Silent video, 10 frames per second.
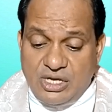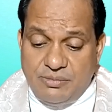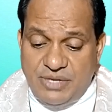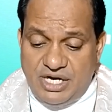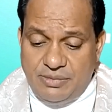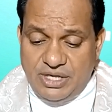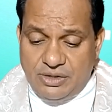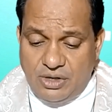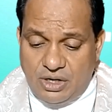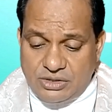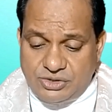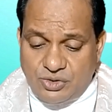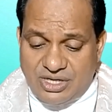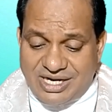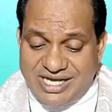made by God to
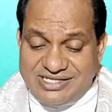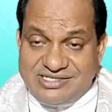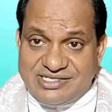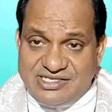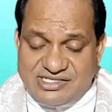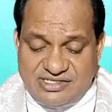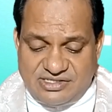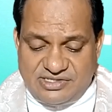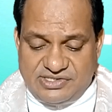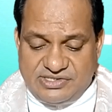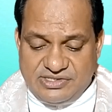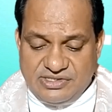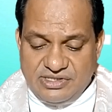our ancestors,